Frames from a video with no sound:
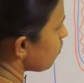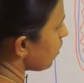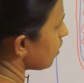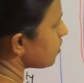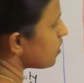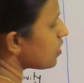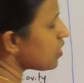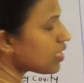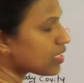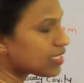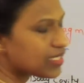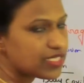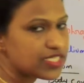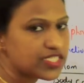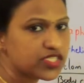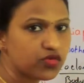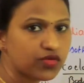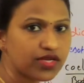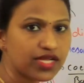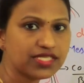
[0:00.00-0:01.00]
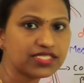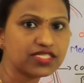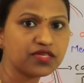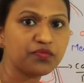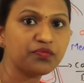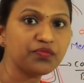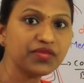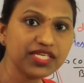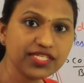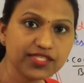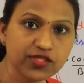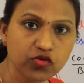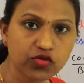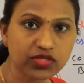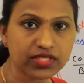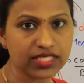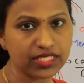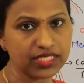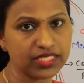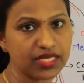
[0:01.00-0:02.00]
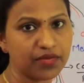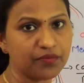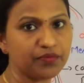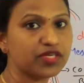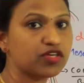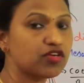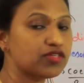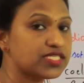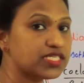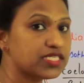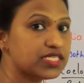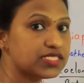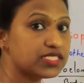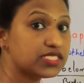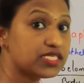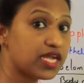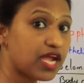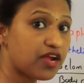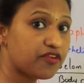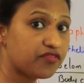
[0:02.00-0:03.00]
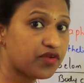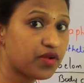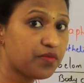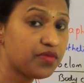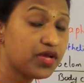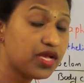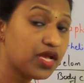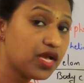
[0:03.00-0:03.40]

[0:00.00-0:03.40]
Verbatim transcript: one is known as mesothelium because it is derived from